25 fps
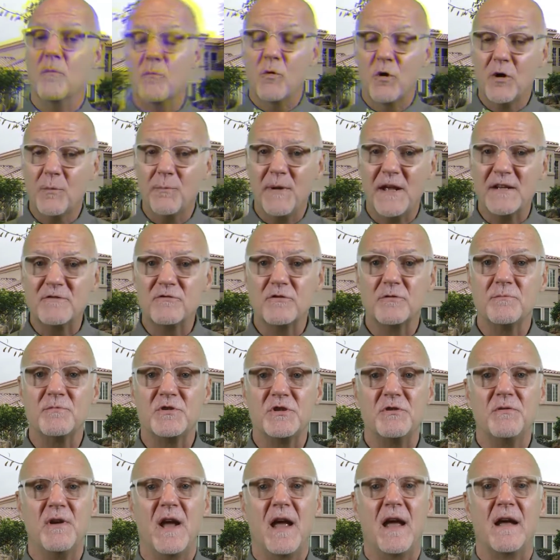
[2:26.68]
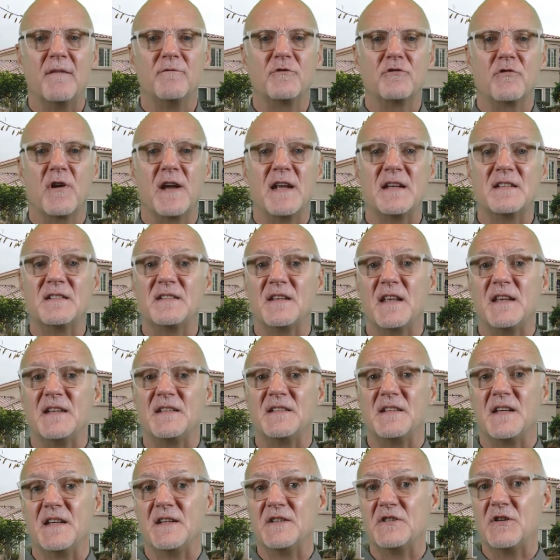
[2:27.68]
The more bedrooms you have
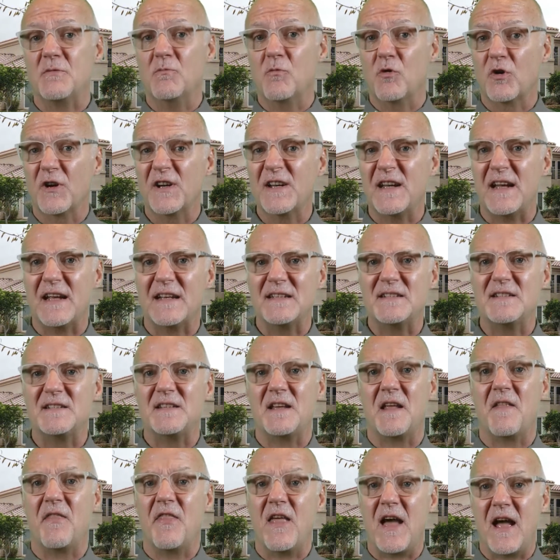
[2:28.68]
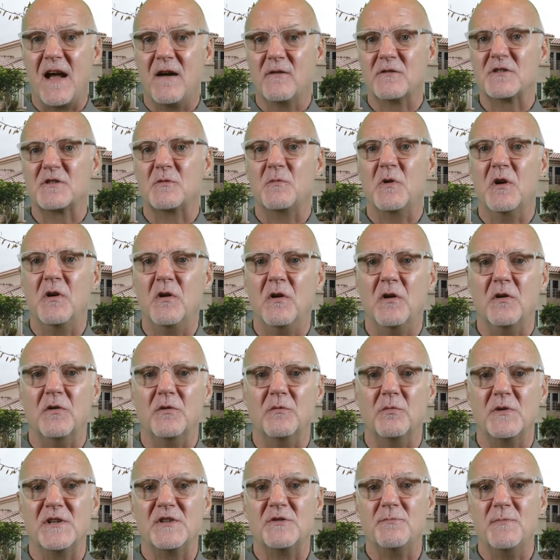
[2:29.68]
translates into more guests the house will
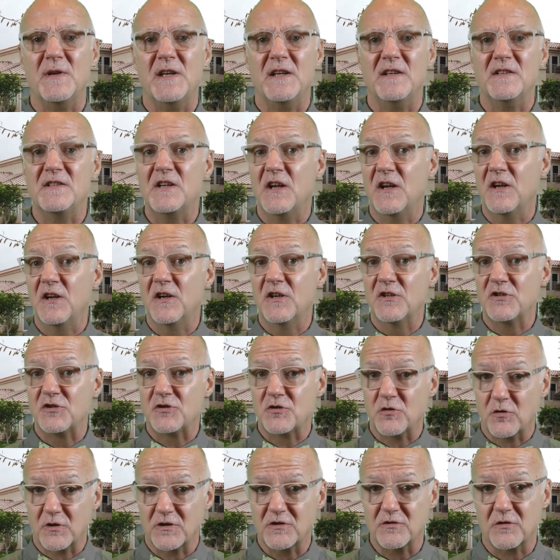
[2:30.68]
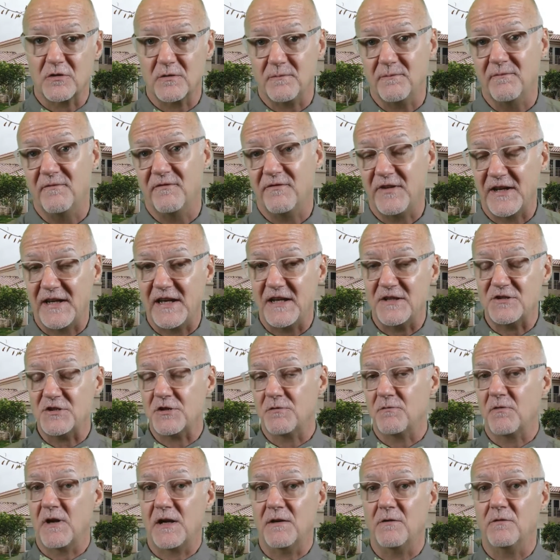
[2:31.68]
hold, which means short-term
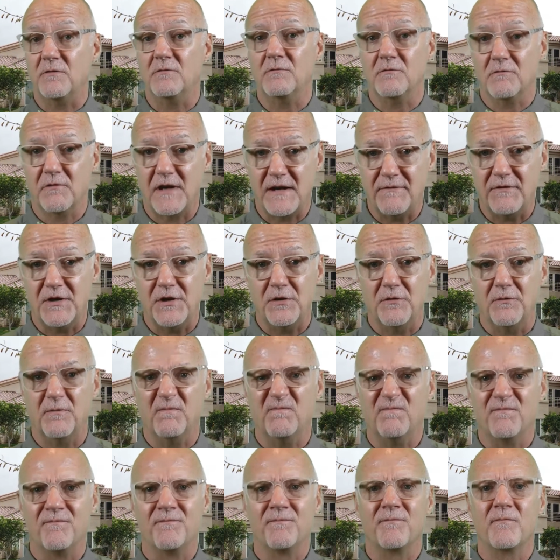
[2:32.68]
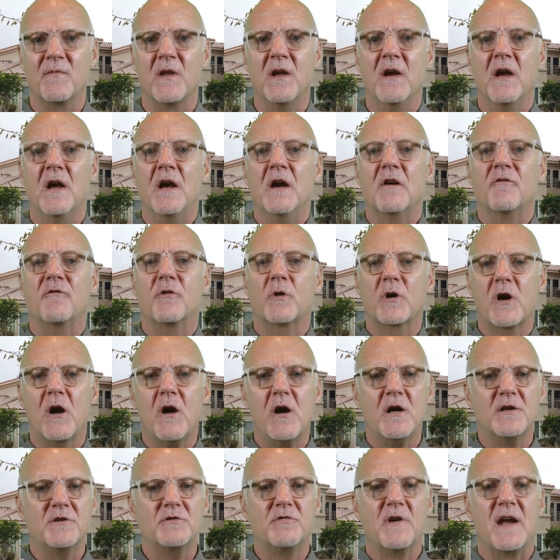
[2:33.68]
vacation rental revenue. For
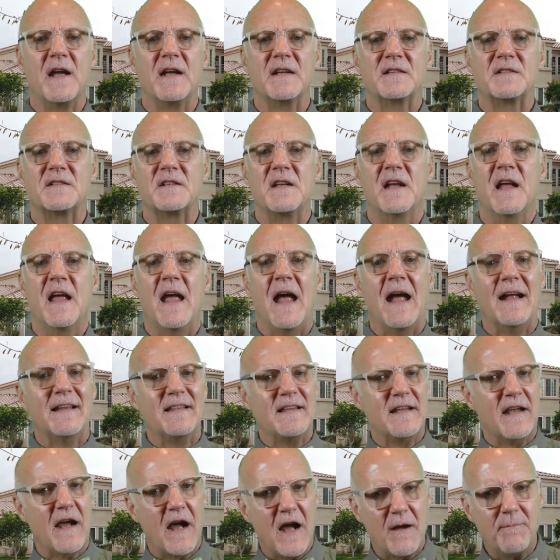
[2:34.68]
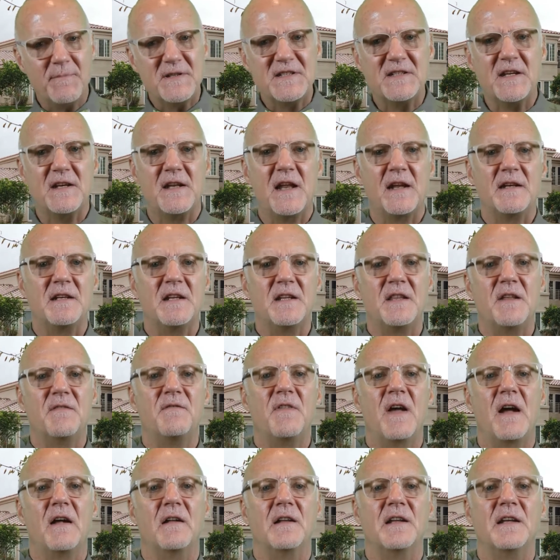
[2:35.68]
contrast, at the opposite end of
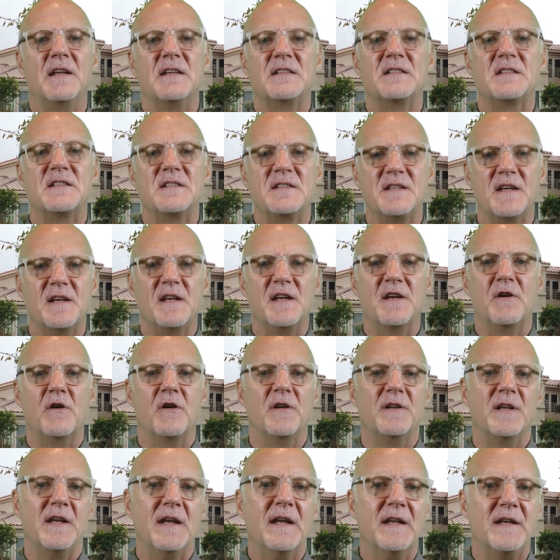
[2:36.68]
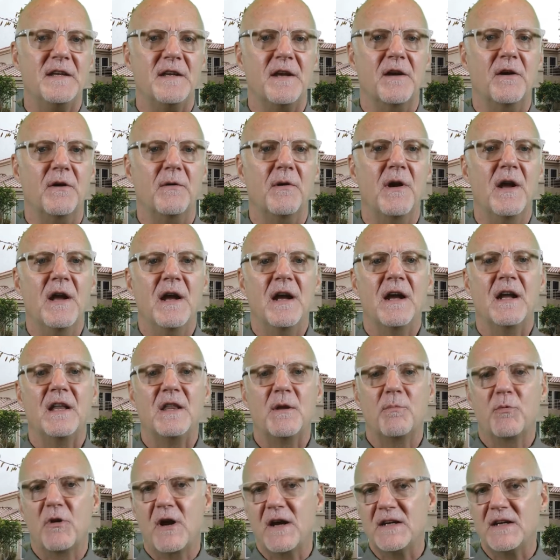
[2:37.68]
the valley is a city called Indio, and